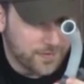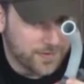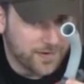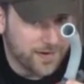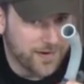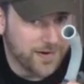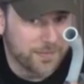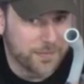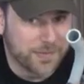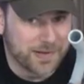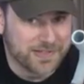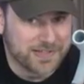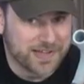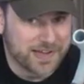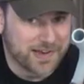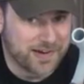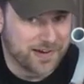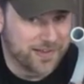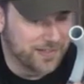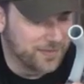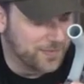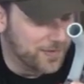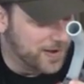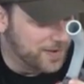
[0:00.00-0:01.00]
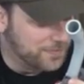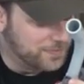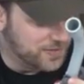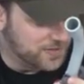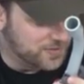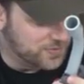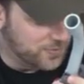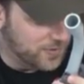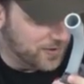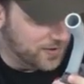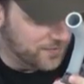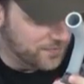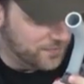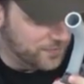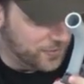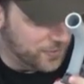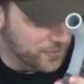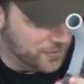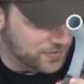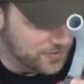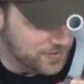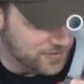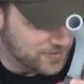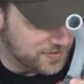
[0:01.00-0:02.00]
All right, I'm going to take it all the way up to 12
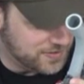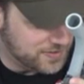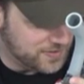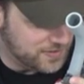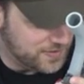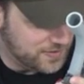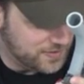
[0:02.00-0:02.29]
volts.